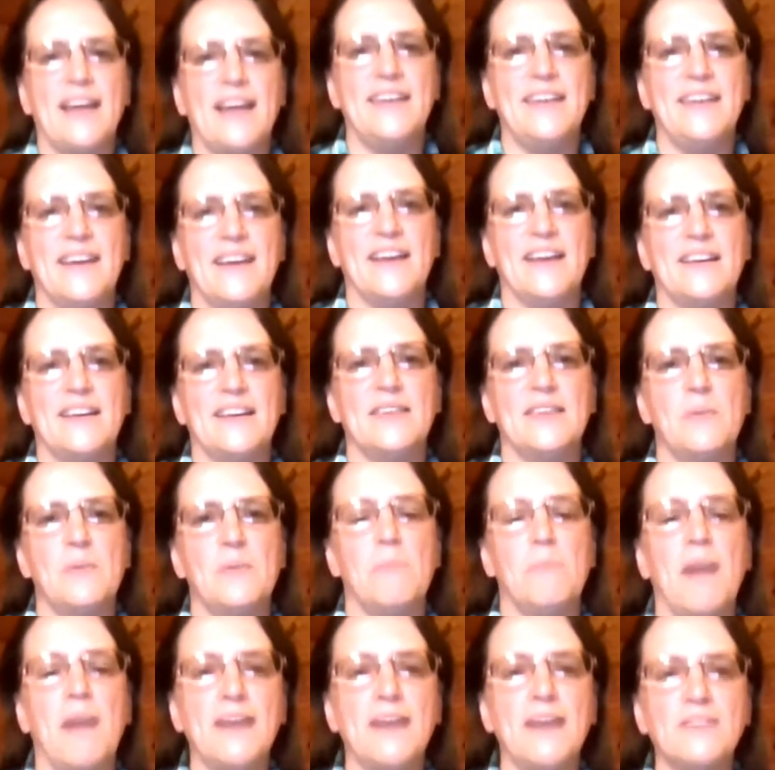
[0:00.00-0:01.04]
And
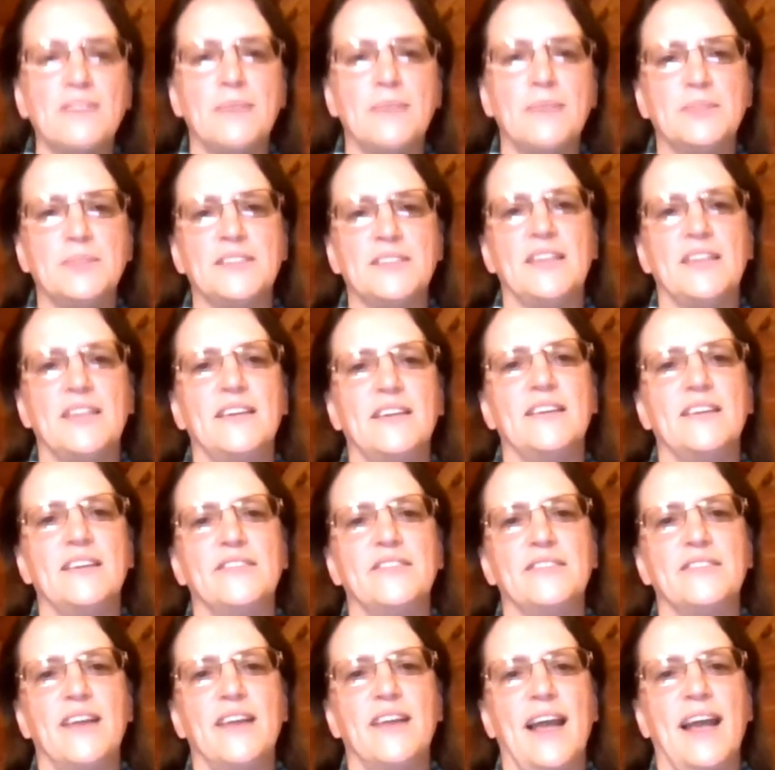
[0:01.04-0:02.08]
my
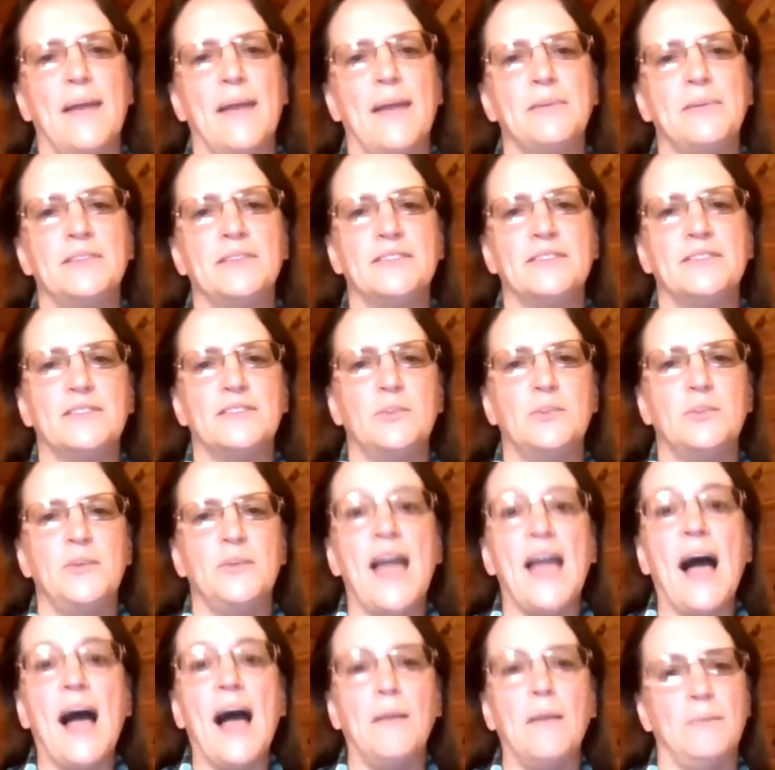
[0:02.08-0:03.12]
representative happens to
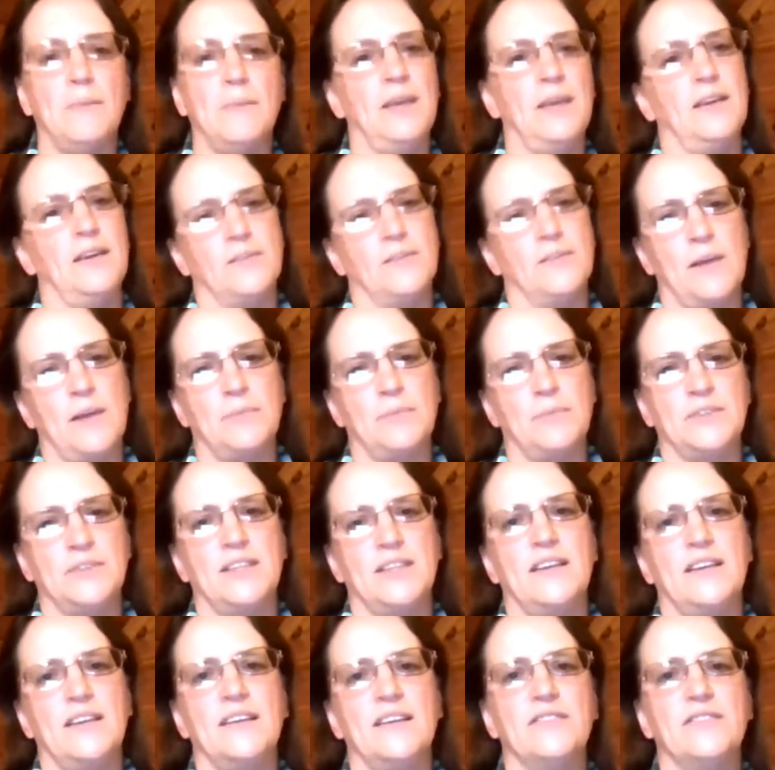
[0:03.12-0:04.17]
not be a
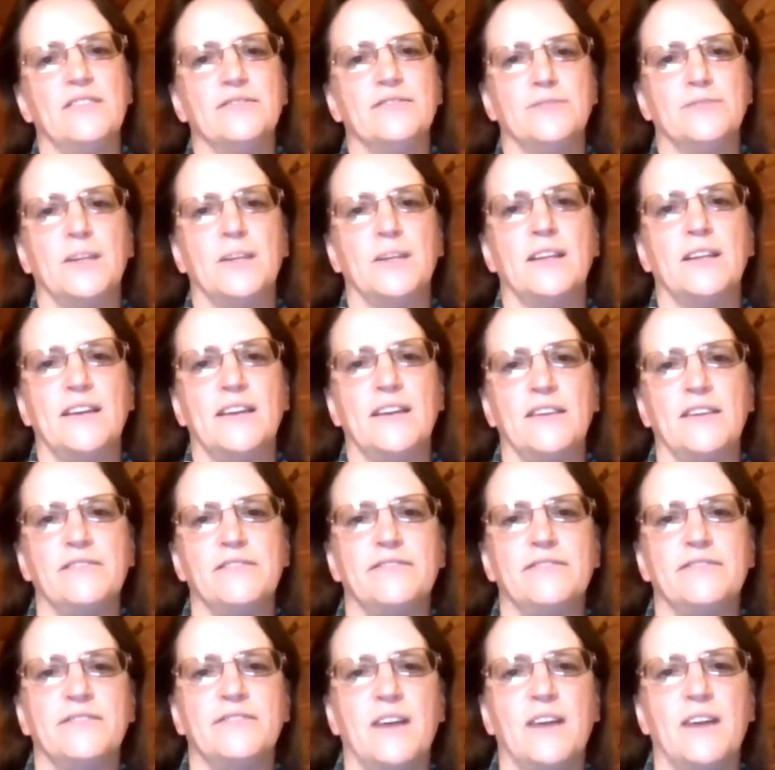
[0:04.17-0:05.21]
representative really of
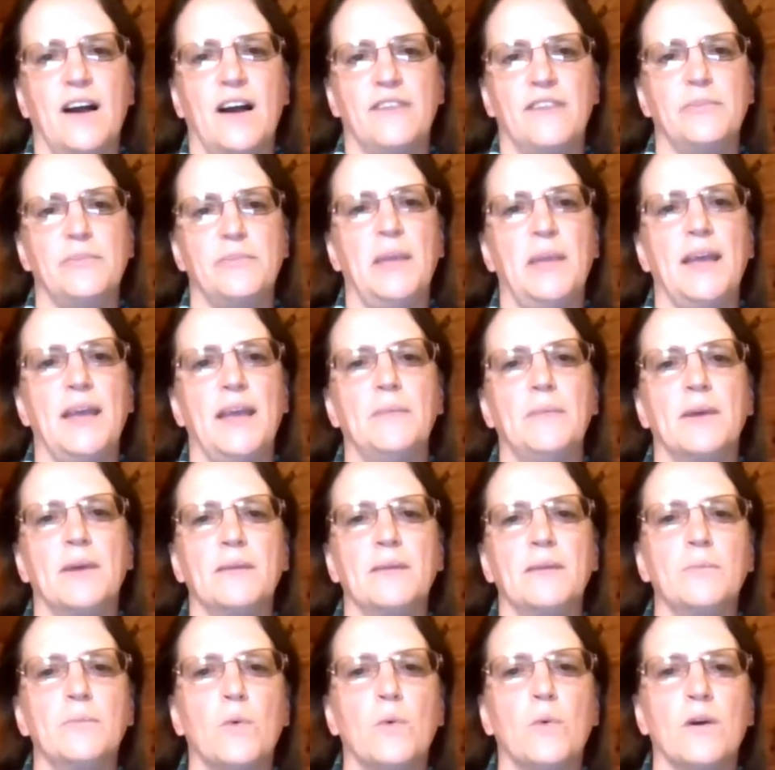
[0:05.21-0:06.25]
me,
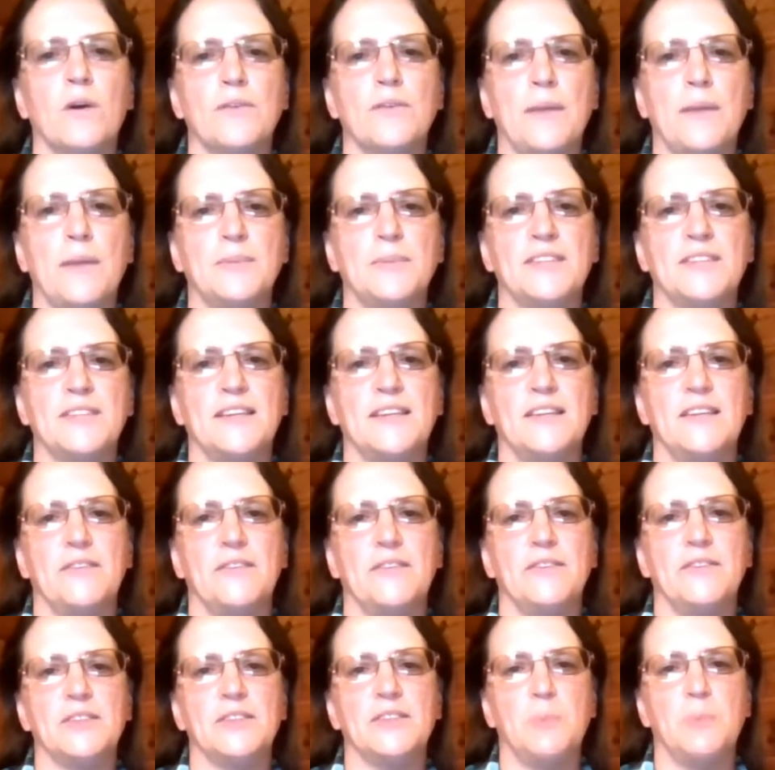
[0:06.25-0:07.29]
but more representative
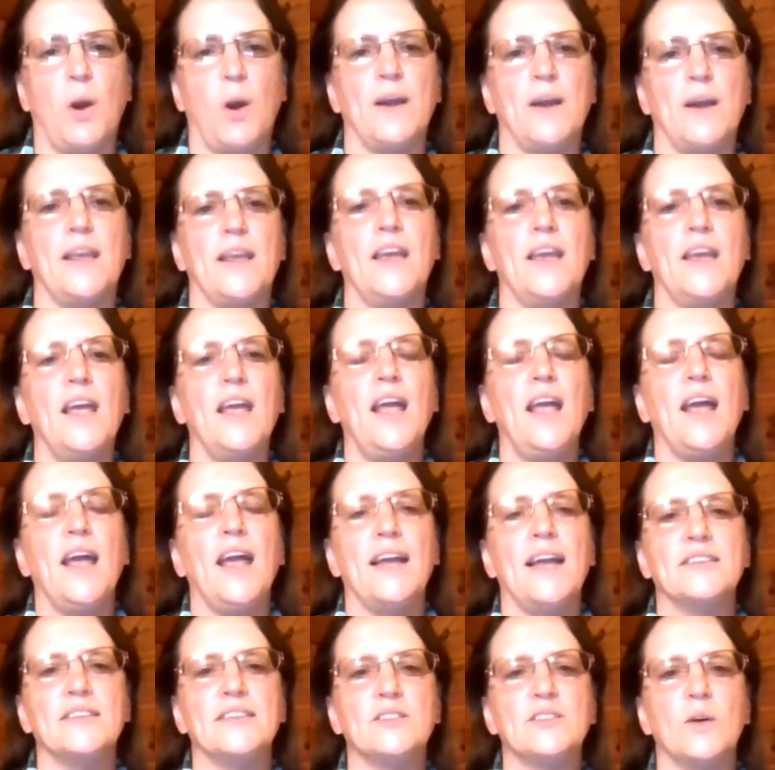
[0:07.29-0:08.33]
of his party.
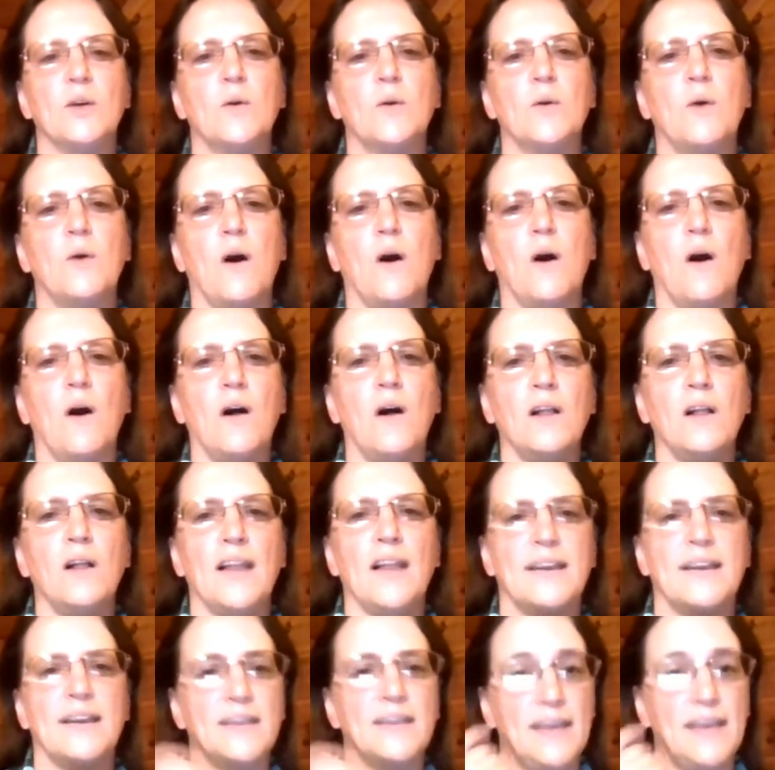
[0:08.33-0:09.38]
And so all
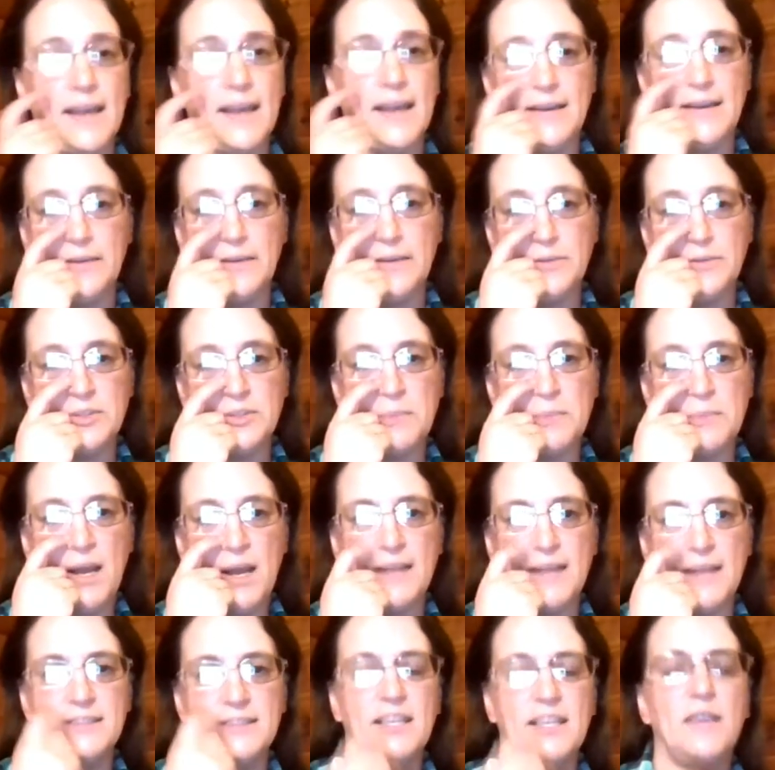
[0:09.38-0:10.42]
I could get in
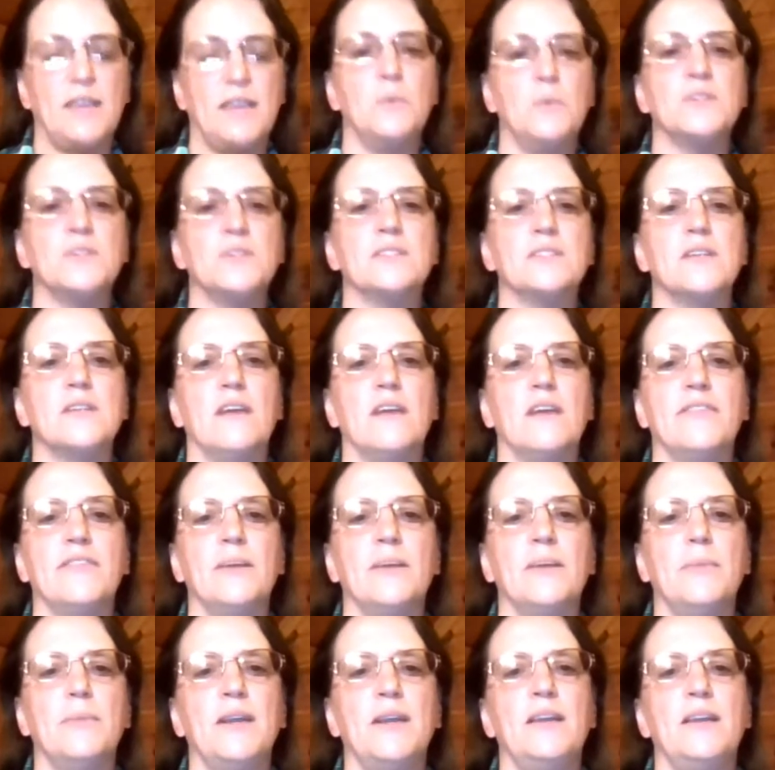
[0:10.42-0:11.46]
response, he was of
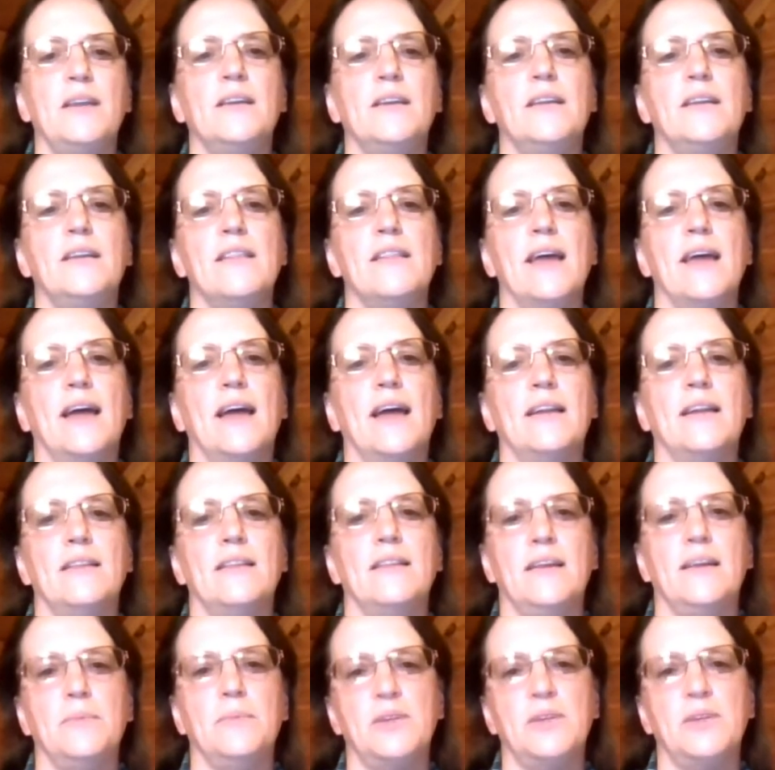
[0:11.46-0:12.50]
the opinion that
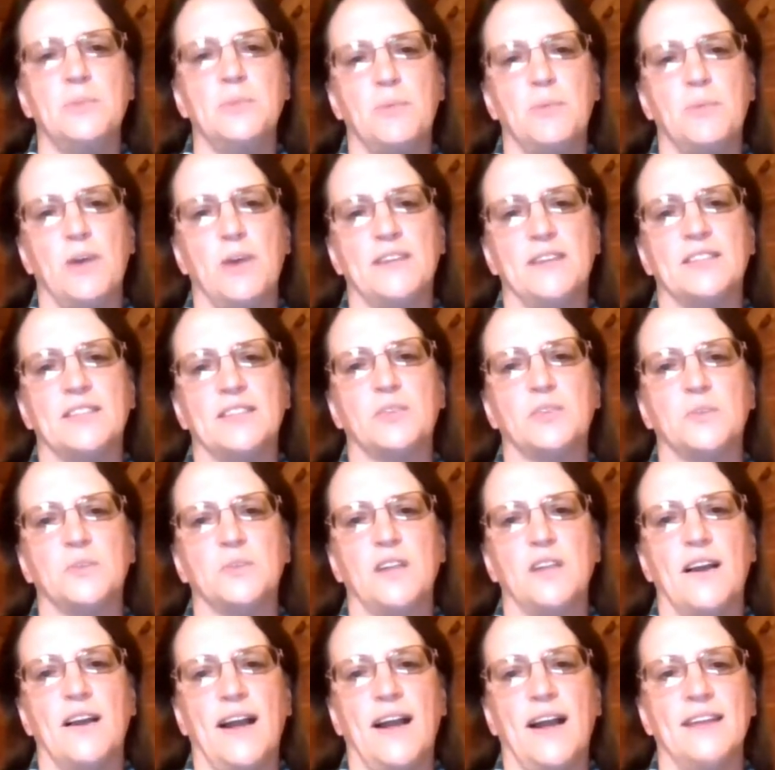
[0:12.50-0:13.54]
the impeachment process
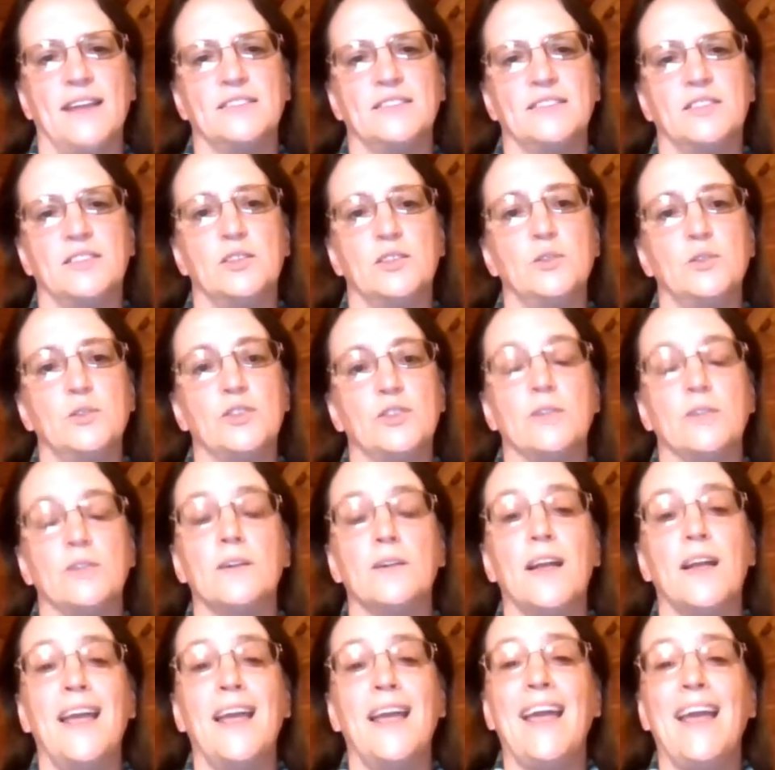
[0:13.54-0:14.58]
was unconstitutional.
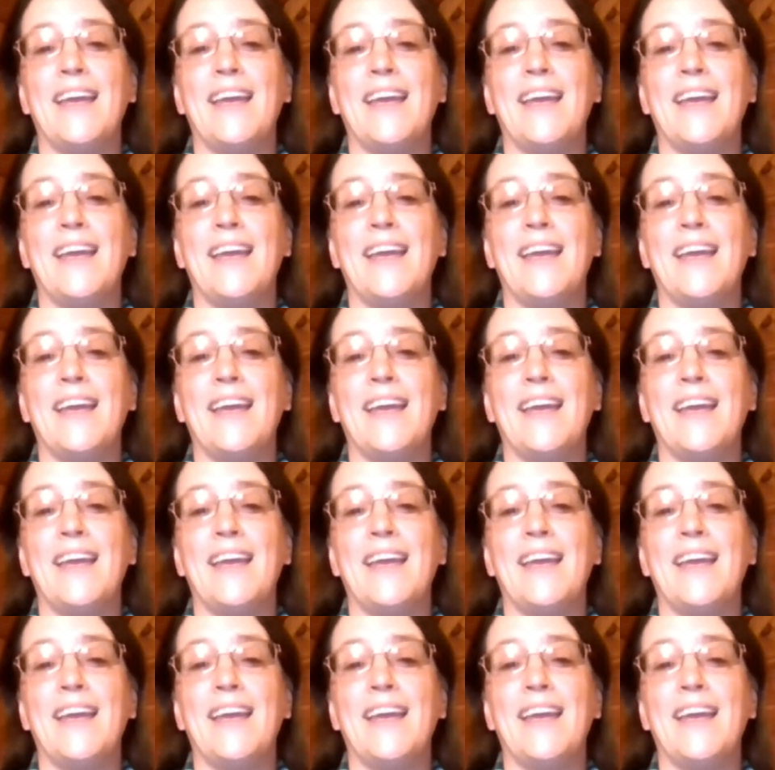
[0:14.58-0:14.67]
